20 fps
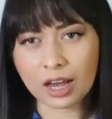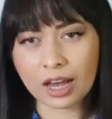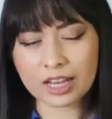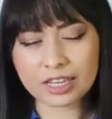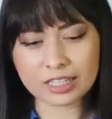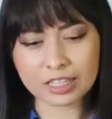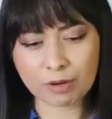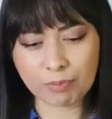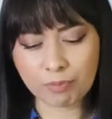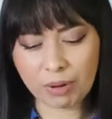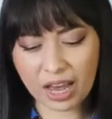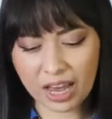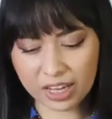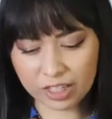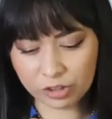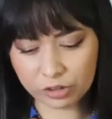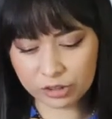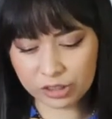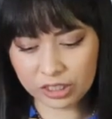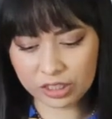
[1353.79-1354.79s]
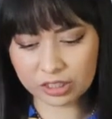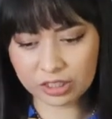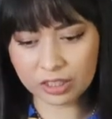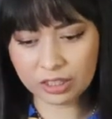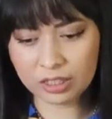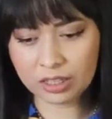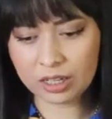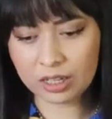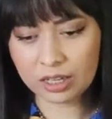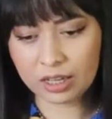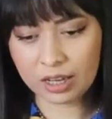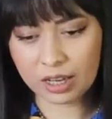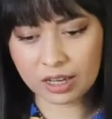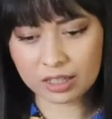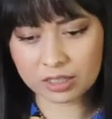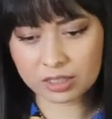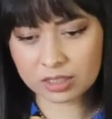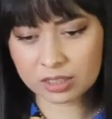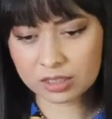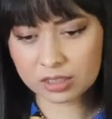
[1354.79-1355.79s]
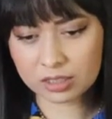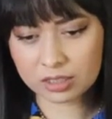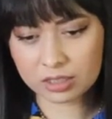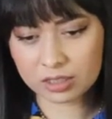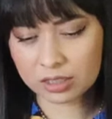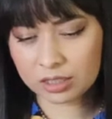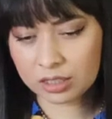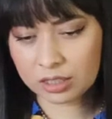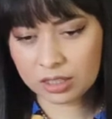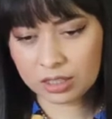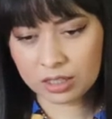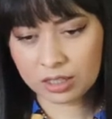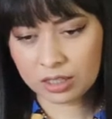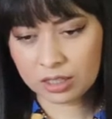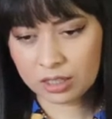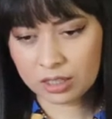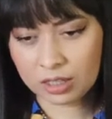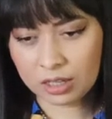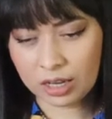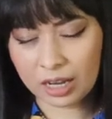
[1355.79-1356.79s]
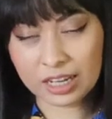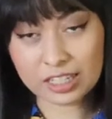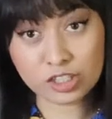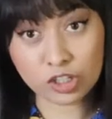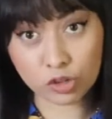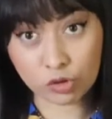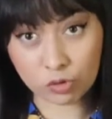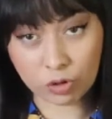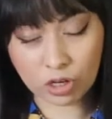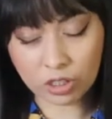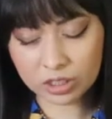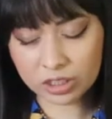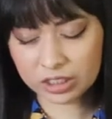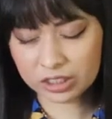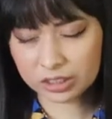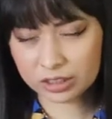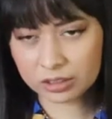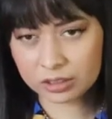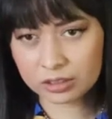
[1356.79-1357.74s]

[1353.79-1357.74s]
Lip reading: as a pioneer, as a rock.